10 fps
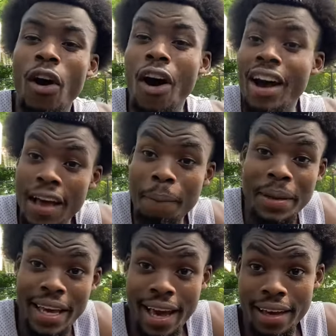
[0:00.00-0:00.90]
all
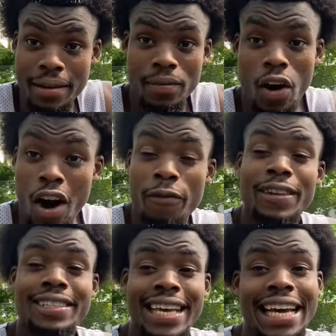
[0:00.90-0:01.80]
NBA,
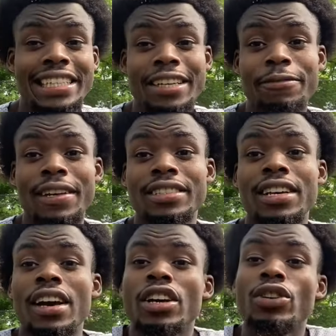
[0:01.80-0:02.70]
offense and defense,
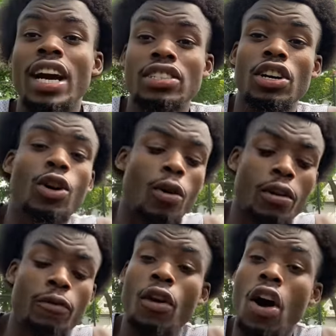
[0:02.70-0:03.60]
you guys are going
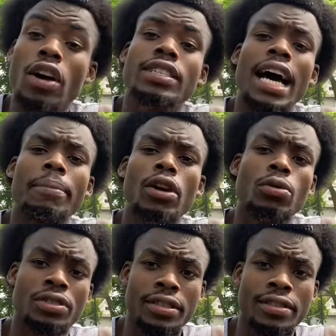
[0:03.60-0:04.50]
for all-time
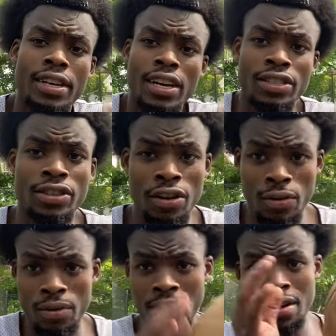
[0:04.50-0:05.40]
coaches.
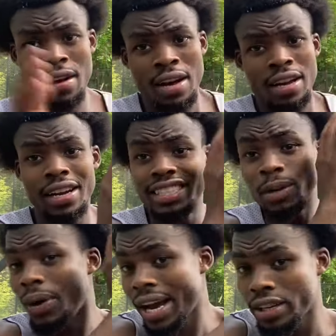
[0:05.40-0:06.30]
So let's see
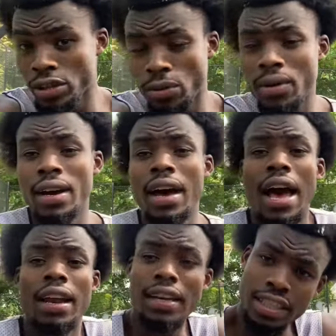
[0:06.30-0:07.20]
what I could do,
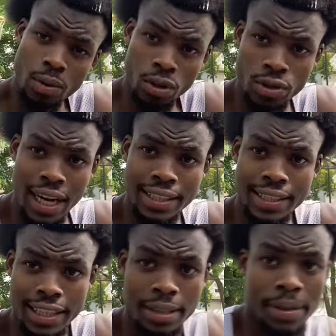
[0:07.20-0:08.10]
and let's see what you guys could teach me.